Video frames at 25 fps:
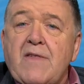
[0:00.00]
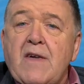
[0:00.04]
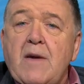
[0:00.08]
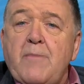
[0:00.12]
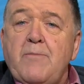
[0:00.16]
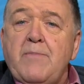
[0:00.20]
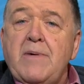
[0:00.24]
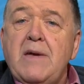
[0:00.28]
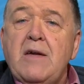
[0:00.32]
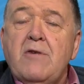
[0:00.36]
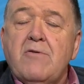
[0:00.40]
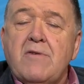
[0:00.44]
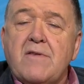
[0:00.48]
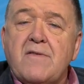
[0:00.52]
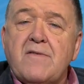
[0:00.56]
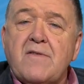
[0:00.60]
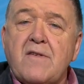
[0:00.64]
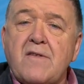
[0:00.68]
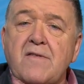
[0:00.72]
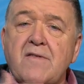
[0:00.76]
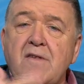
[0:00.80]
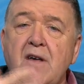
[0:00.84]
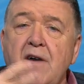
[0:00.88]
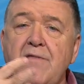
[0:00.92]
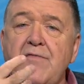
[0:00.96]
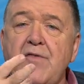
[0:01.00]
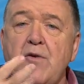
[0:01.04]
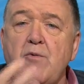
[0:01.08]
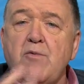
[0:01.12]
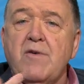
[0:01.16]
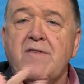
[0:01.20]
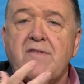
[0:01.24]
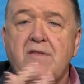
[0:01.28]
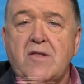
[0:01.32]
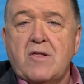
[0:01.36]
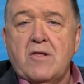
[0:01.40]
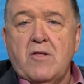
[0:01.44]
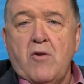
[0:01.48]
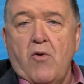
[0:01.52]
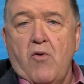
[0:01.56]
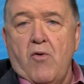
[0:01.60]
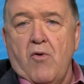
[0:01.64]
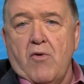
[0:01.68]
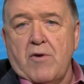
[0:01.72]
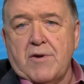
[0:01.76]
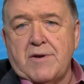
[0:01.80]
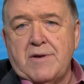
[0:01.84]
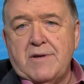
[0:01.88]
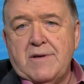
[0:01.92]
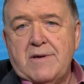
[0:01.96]
appearances of the risen
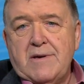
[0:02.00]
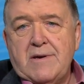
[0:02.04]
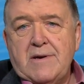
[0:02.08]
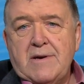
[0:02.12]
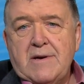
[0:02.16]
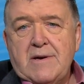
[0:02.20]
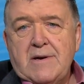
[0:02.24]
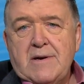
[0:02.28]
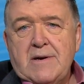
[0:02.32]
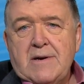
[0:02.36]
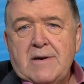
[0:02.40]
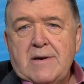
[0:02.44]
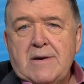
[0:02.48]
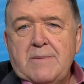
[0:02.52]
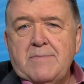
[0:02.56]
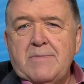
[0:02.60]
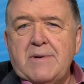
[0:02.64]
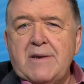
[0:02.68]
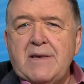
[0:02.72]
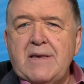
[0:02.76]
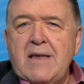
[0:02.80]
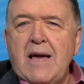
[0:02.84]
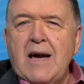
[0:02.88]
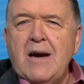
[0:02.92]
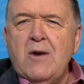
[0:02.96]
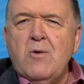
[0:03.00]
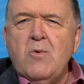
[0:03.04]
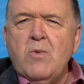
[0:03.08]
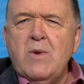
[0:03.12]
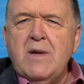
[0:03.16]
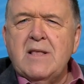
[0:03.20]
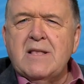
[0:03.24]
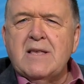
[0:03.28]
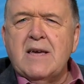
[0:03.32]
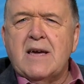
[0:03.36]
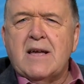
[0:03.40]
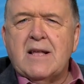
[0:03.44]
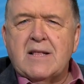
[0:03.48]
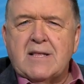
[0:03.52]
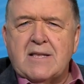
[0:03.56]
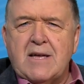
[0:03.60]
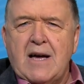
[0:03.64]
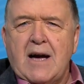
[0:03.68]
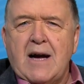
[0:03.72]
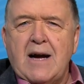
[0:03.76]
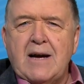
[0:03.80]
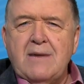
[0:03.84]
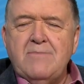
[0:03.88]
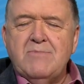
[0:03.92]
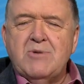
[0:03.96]
Lord. But now we take
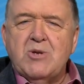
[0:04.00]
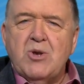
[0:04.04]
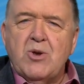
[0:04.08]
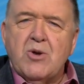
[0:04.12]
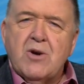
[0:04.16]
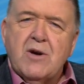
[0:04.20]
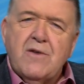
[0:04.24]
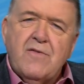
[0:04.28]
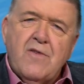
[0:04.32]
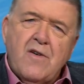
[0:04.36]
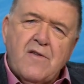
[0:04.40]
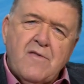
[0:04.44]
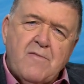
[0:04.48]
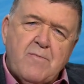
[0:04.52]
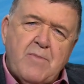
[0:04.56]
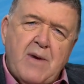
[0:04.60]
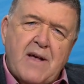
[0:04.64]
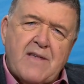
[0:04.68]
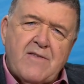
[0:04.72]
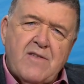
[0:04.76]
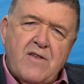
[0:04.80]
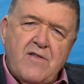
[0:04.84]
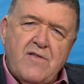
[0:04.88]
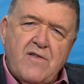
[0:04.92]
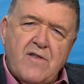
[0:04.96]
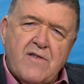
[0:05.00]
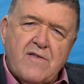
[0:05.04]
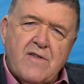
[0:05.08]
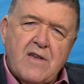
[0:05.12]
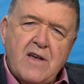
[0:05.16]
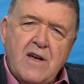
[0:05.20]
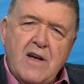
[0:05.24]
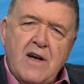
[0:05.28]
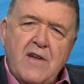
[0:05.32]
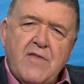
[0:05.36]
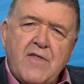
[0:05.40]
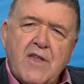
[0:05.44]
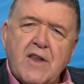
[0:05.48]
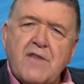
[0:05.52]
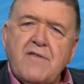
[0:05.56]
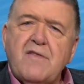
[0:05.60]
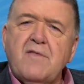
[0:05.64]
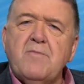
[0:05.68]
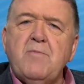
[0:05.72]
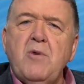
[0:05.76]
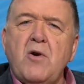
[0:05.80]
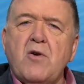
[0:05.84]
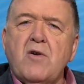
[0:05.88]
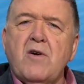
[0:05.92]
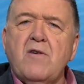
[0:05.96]
time to look at those passages that have
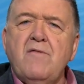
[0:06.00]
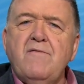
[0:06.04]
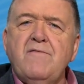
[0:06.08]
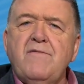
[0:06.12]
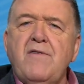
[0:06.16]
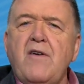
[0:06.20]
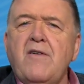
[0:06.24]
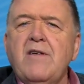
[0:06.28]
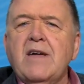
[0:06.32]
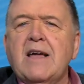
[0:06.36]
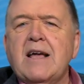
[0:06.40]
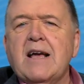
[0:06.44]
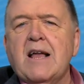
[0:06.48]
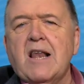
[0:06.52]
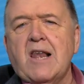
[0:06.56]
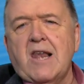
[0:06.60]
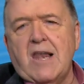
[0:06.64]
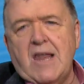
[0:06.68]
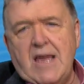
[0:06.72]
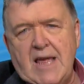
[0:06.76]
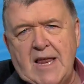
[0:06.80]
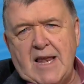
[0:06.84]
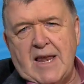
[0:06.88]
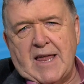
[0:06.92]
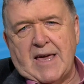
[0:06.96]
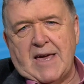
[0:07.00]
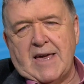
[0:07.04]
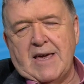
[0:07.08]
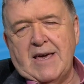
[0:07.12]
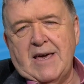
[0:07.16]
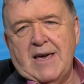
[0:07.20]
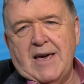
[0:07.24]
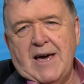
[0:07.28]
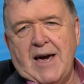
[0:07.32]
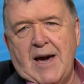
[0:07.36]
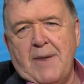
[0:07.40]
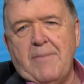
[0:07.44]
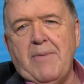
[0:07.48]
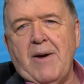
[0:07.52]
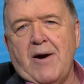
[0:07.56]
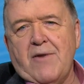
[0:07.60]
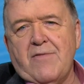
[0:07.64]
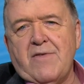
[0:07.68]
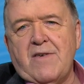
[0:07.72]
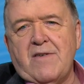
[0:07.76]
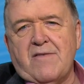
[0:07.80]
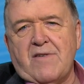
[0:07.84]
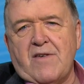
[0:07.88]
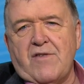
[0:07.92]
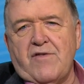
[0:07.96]
spoken very clearly about
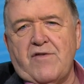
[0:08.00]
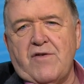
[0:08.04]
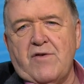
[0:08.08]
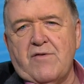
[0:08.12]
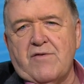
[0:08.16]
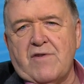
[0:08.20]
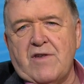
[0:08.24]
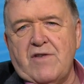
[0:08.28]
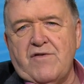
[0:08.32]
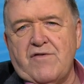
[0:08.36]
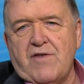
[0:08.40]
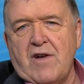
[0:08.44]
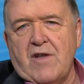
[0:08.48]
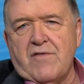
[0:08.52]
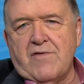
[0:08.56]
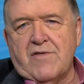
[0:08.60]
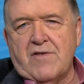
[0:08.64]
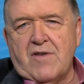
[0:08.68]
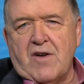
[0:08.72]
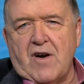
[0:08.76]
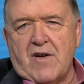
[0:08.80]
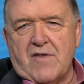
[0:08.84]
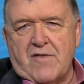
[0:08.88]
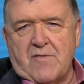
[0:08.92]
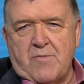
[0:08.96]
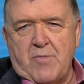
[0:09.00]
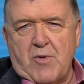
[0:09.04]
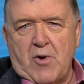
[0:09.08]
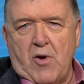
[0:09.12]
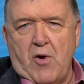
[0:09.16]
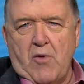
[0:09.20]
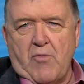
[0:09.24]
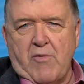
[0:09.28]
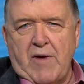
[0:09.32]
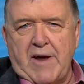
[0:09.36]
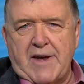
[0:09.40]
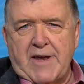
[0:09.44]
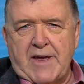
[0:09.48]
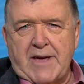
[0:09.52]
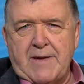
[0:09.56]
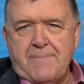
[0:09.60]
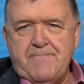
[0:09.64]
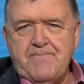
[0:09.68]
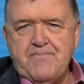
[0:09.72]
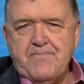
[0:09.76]
these issues in John's Gospel already.